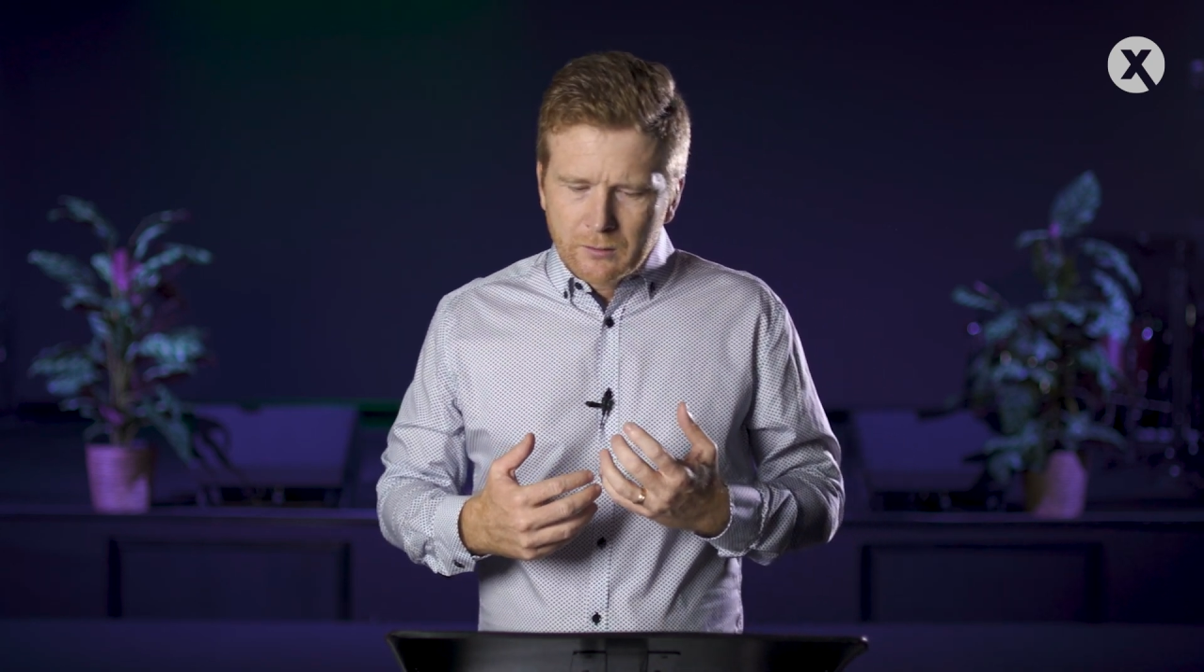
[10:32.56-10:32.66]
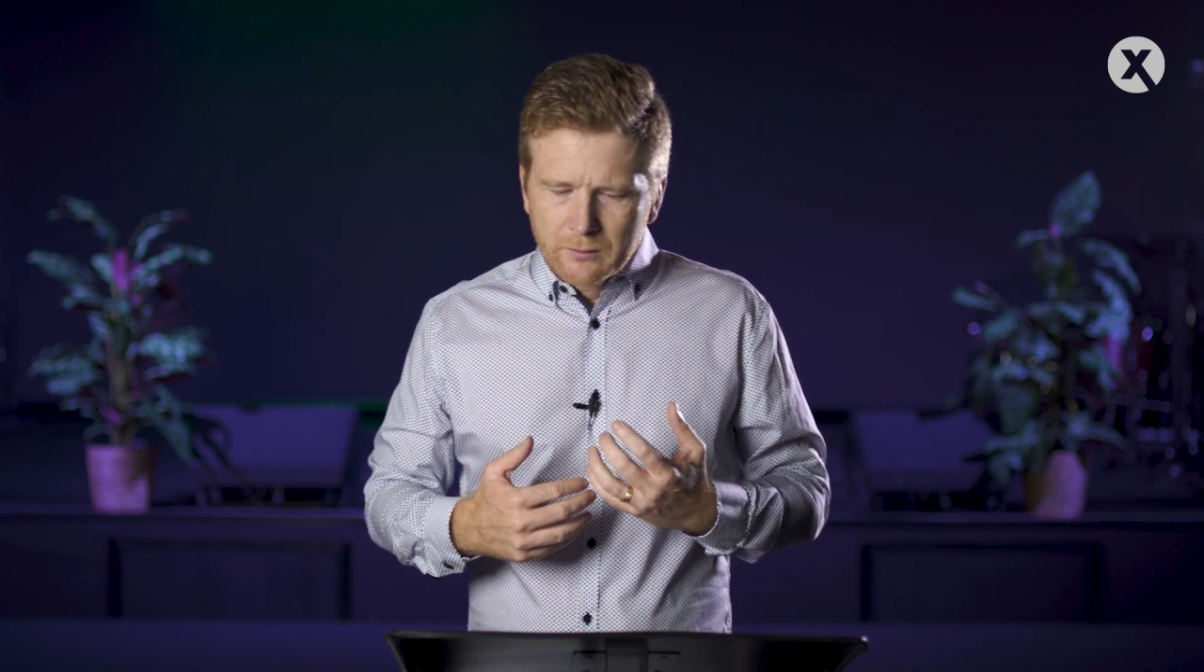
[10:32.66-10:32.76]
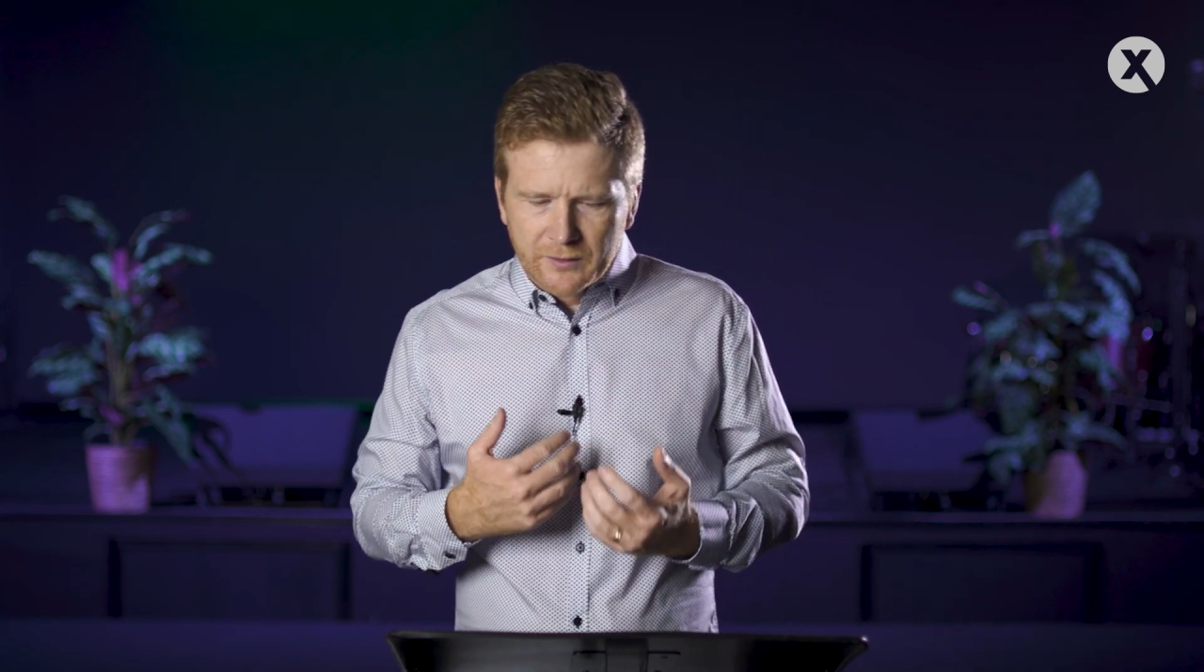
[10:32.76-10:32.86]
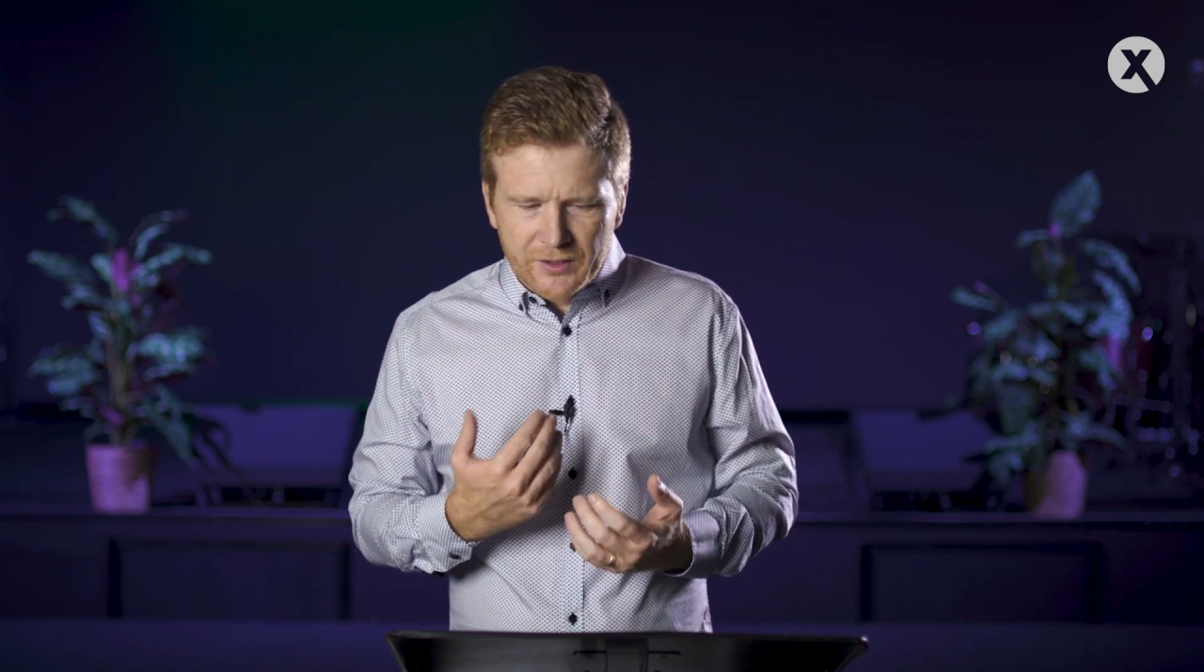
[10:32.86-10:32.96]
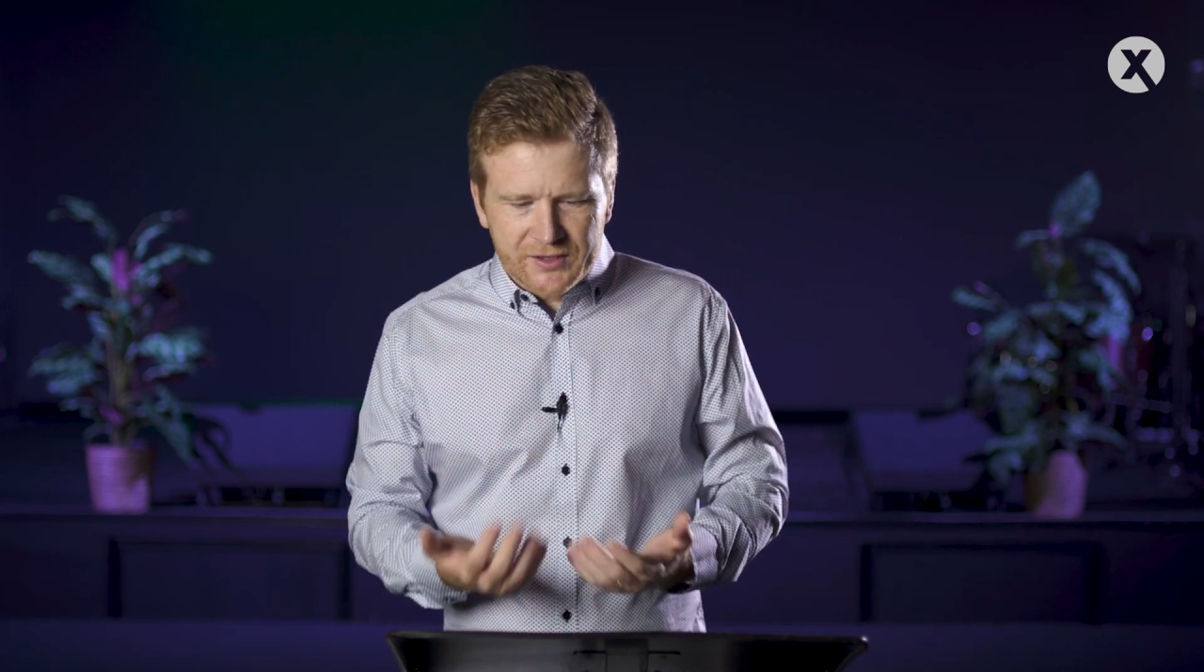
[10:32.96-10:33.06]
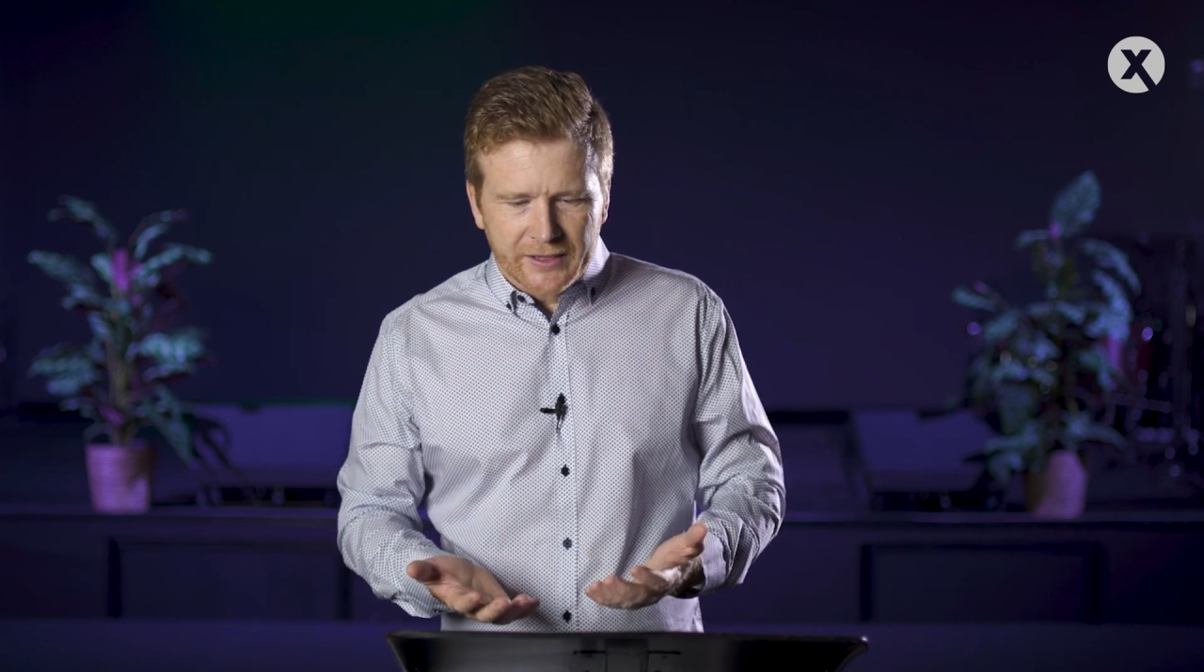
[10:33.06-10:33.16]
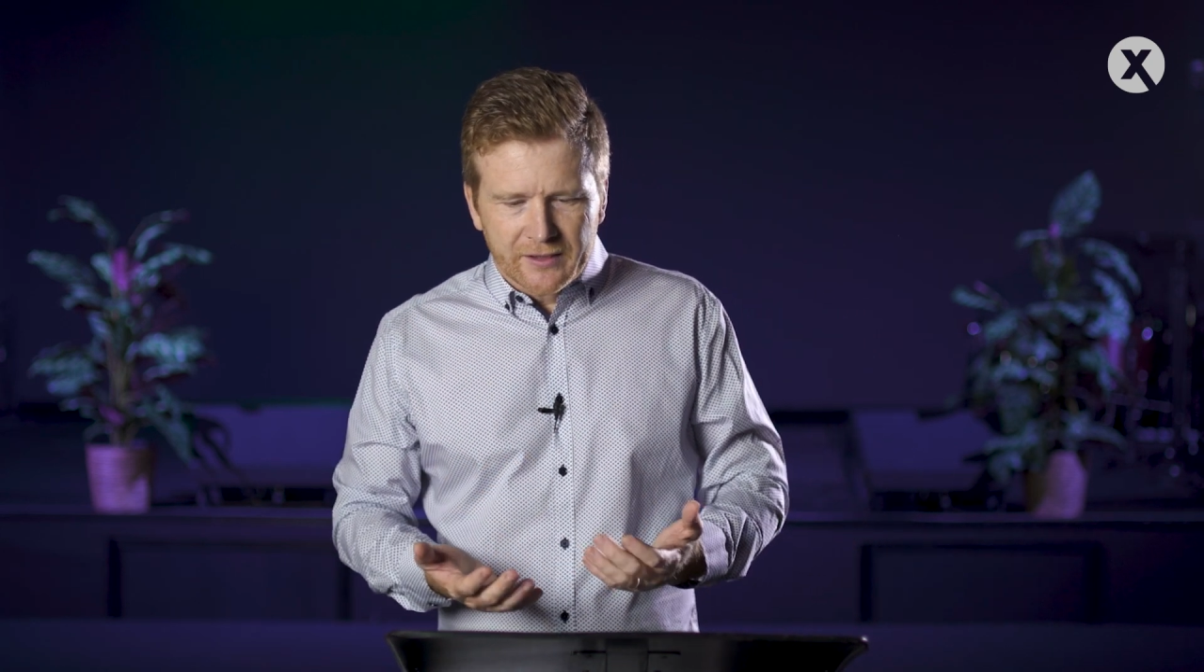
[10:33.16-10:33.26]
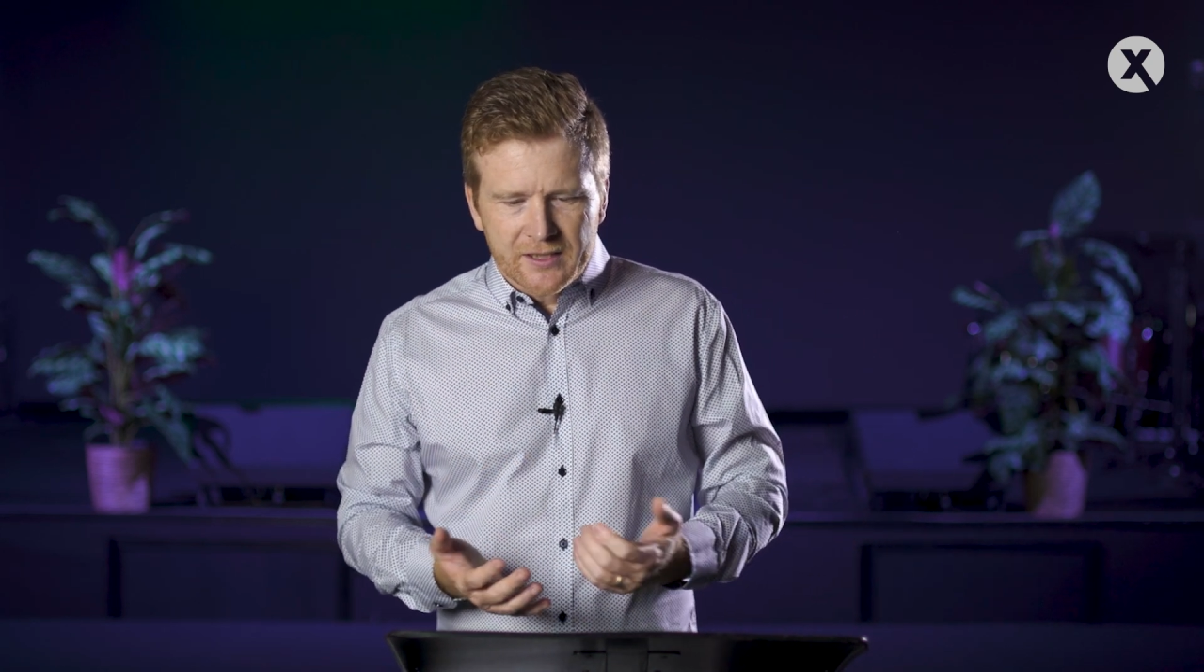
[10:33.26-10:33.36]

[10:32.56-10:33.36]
Well, verse 7